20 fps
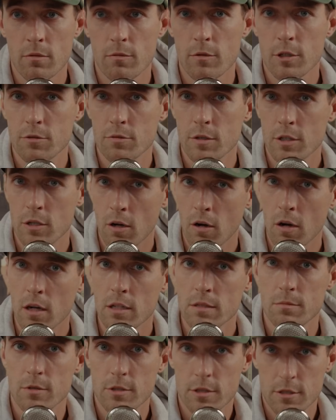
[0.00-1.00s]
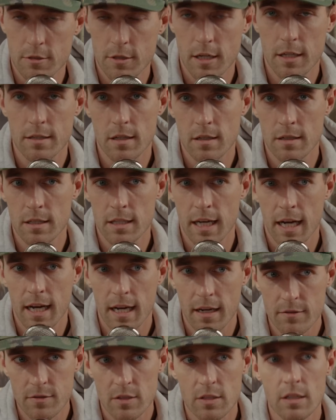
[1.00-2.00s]
which would cause more stress on the
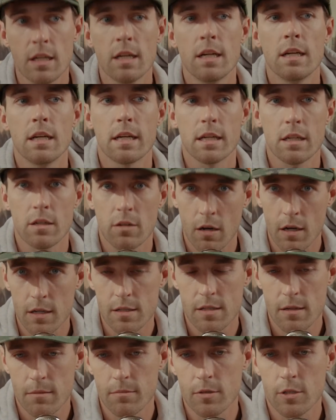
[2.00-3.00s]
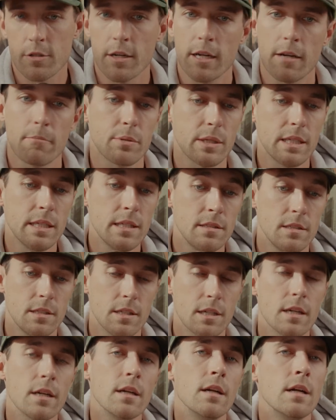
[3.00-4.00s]
calves and cause them to cramp
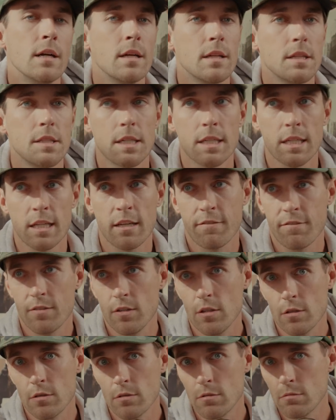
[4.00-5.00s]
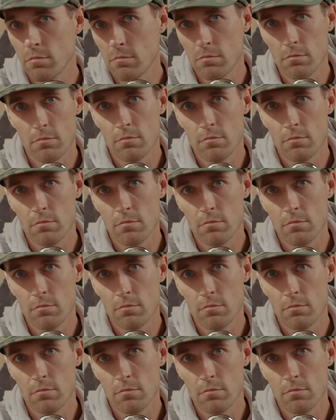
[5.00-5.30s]
easier than if you